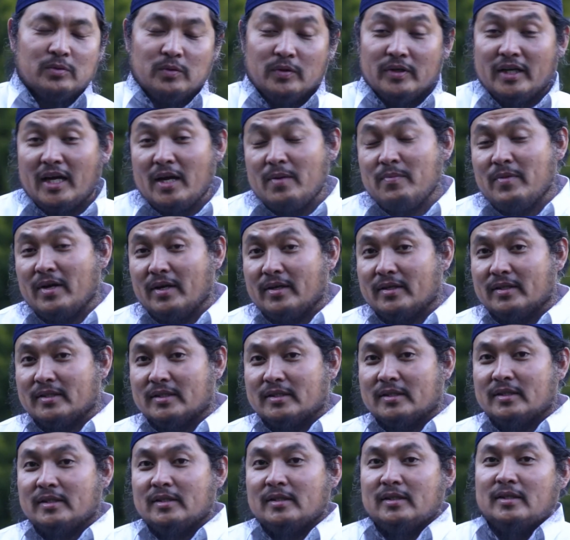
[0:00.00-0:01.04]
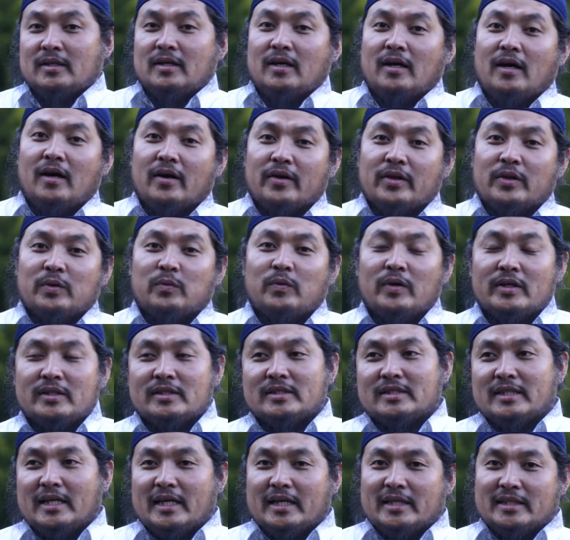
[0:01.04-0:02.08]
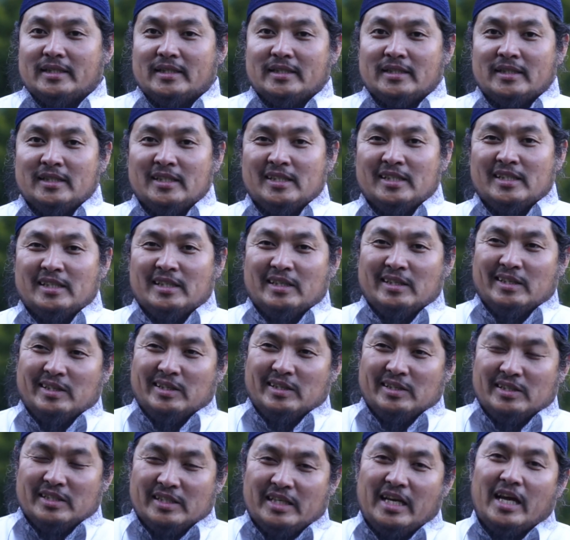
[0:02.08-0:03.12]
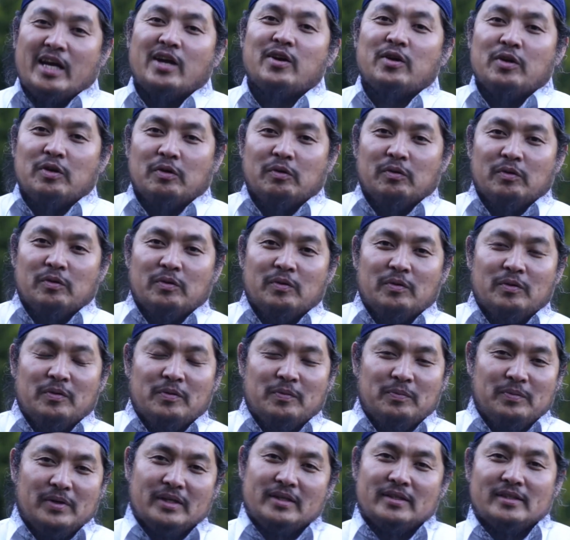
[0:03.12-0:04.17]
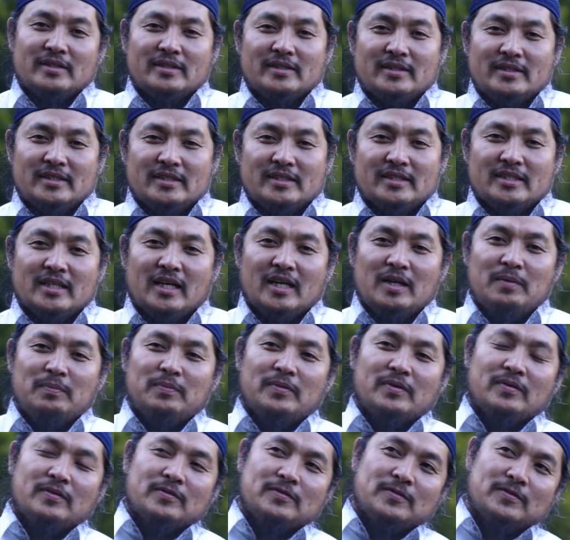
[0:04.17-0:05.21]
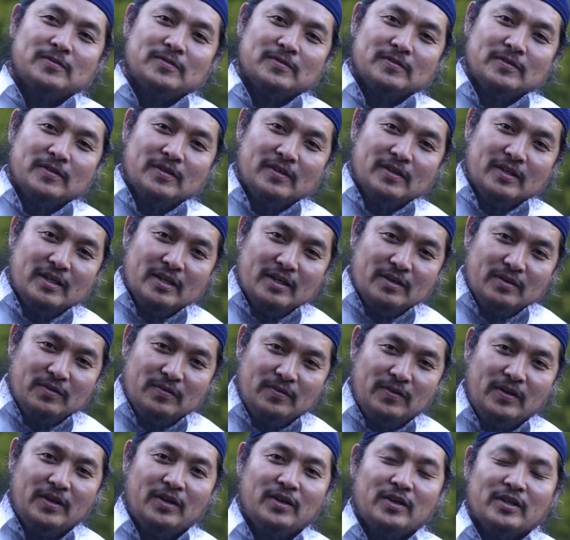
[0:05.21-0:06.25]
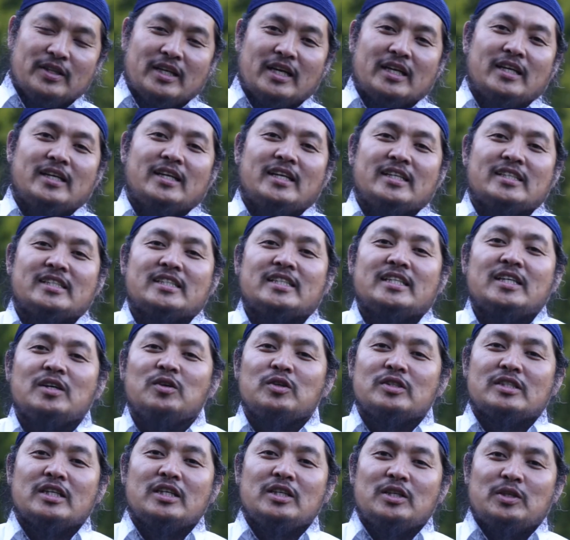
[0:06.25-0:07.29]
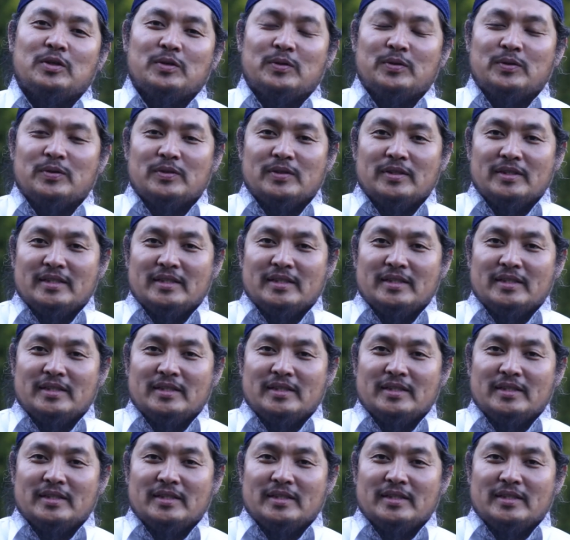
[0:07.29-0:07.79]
Well, nightmares are the ones that scare you, but the type of fear that it instills in you